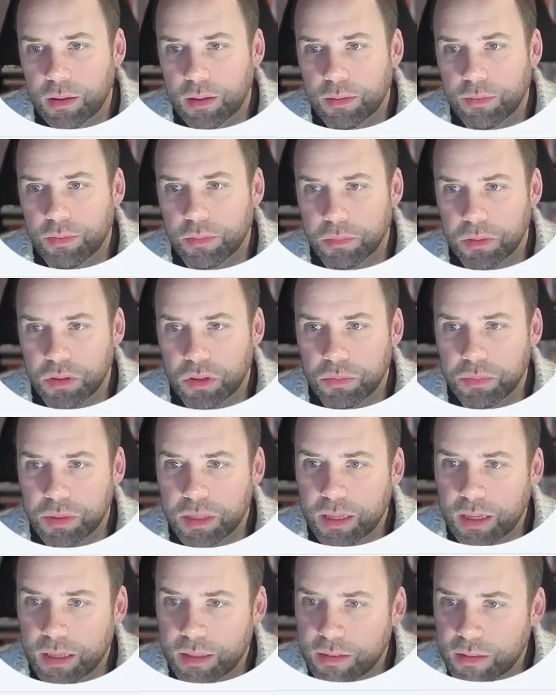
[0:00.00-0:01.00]
From the dummy
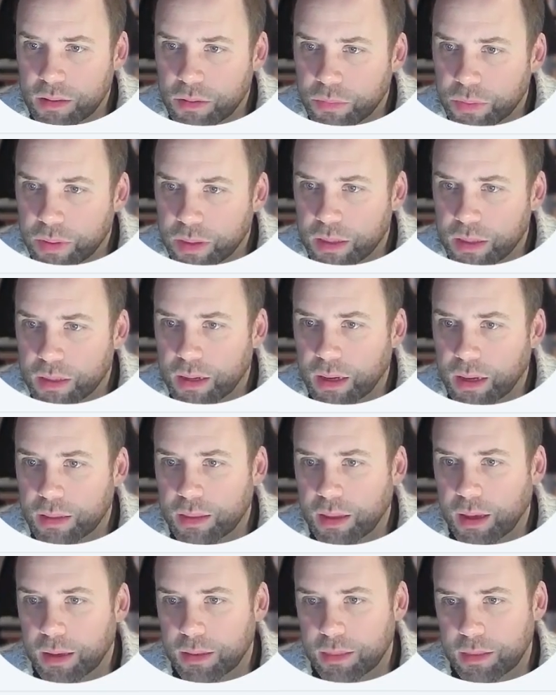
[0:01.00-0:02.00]
data, we can
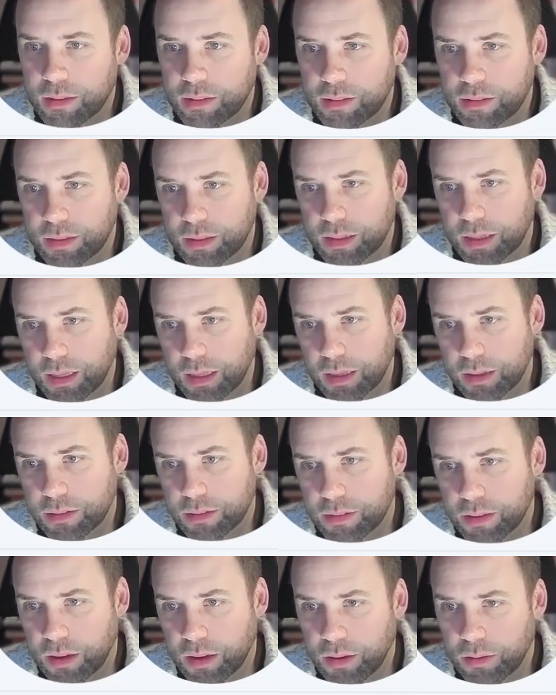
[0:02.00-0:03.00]
add this in here.
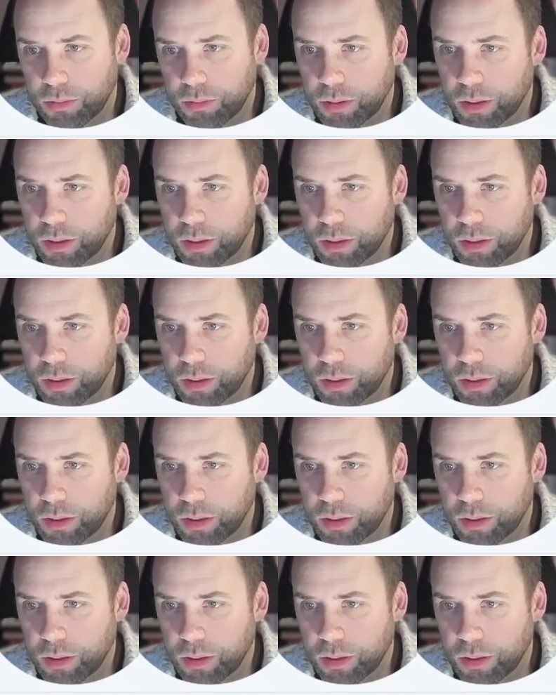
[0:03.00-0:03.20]
So